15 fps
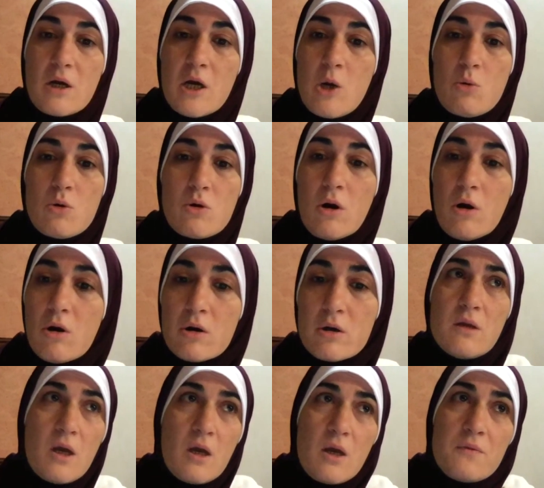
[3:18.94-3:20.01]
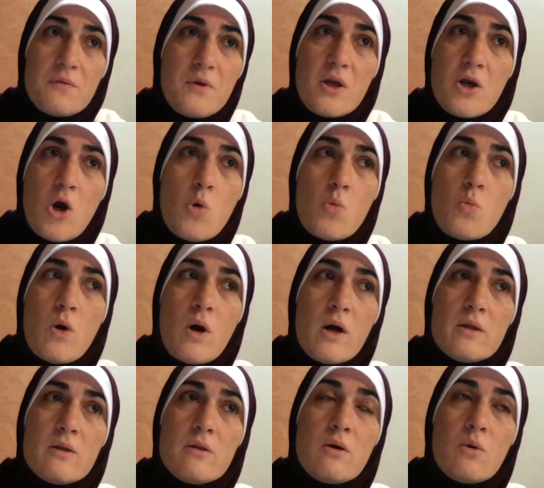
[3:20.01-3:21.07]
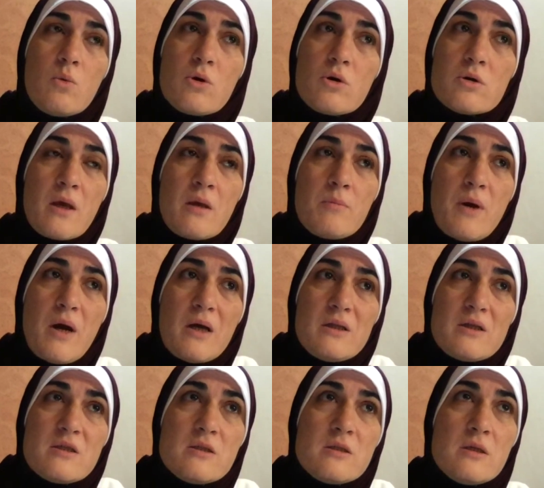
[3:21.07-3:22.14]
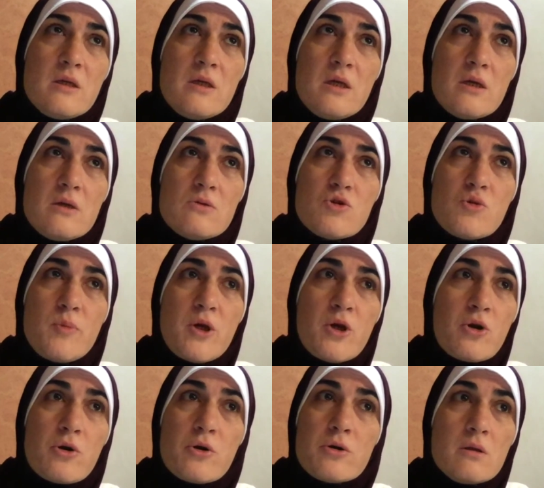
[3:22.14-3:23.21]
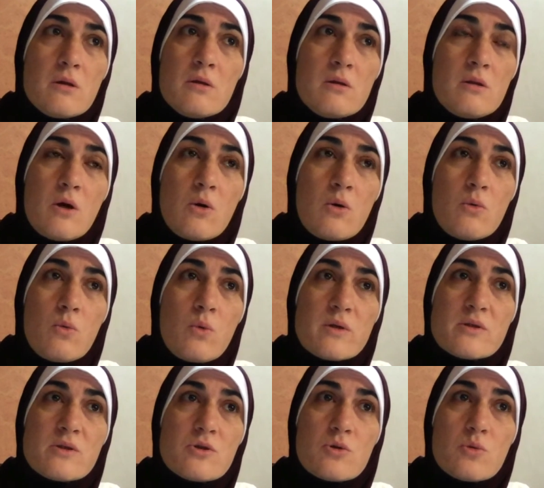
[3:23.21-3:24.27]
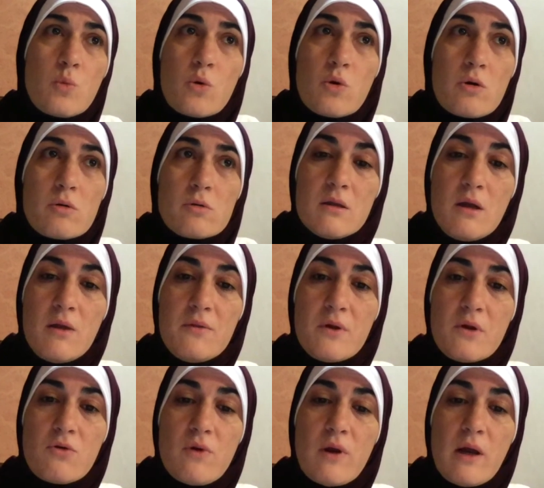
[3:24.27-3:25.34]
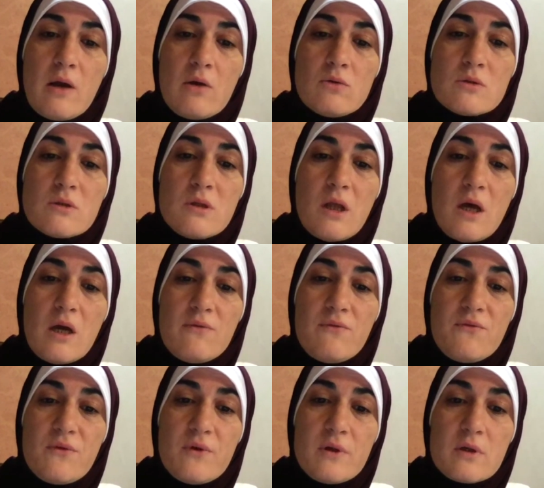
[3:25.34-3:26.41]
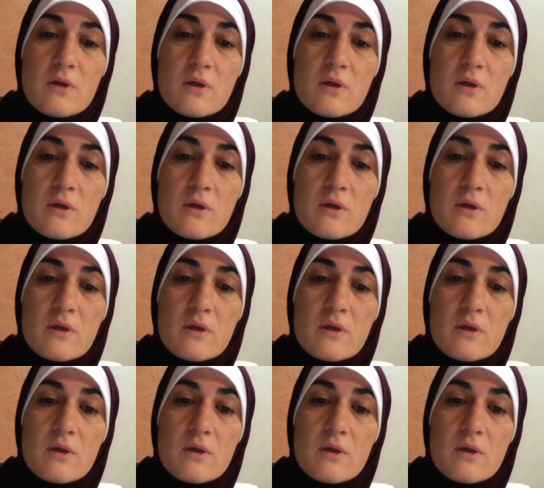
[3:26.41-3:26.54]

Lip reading: our art. They don't want the word Palestinian to be heard in the Western world. On the ground, life in